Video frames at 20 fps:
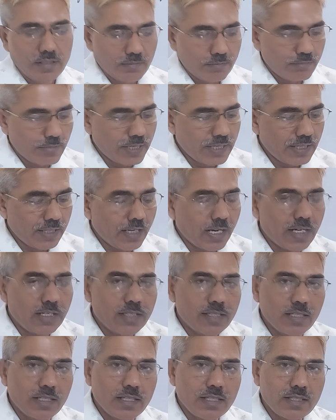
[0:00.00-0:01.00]
by
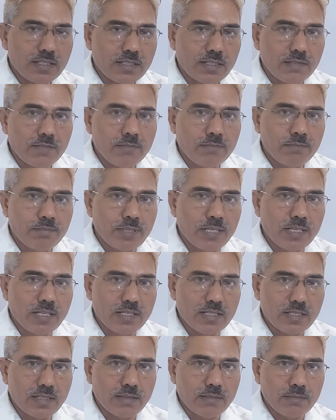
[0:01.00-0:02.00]
writing
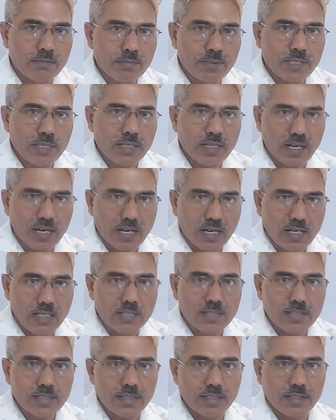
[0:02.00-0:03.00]
simple
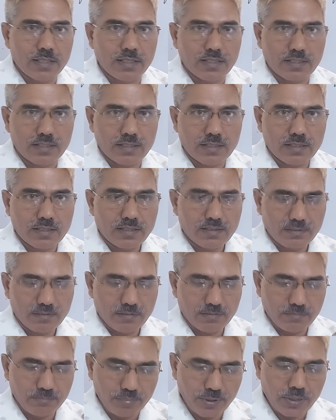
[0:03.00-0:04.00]
answer,
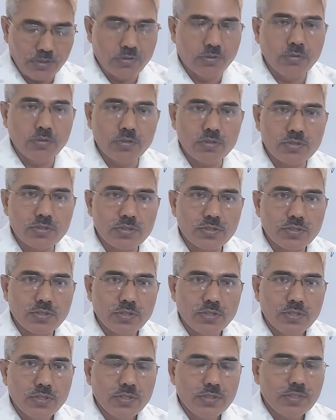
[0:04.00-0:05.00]
because
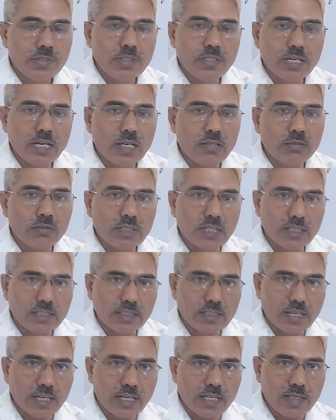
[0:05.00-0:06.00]
now the
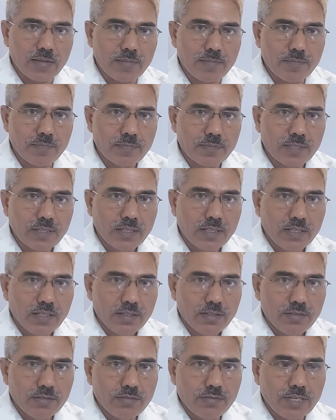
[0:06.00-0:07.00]
time
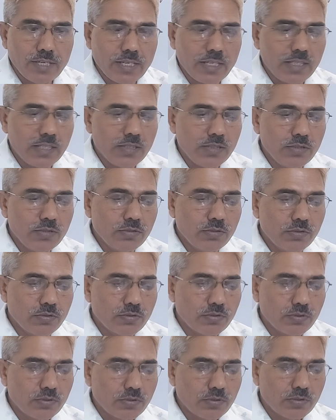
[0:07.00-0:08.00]
when
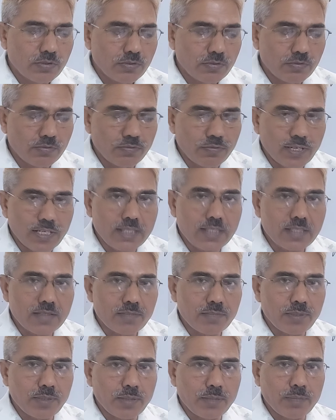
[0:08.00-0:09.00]
you
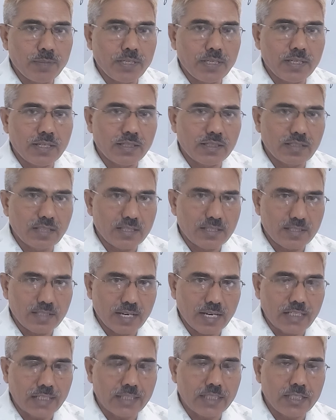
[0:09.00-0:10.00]
once prepare the
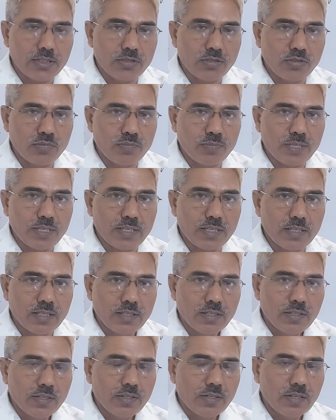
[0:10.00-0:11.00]
selected topic,
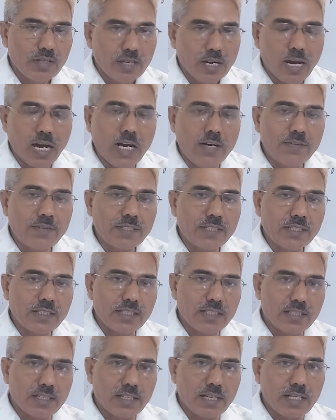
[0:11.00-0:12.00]
after
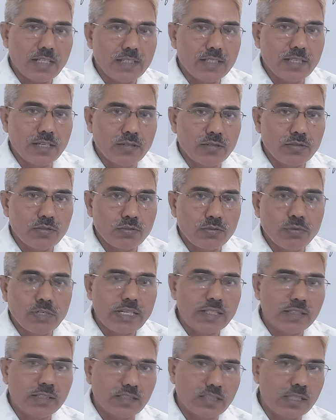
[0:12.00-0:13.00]
then write down 2
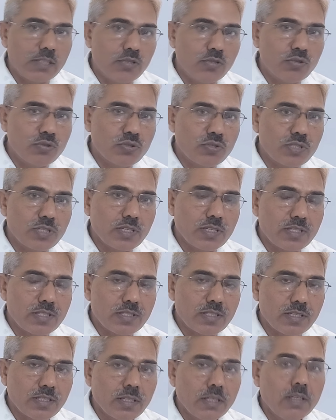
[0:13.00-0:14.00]
and 3 questions,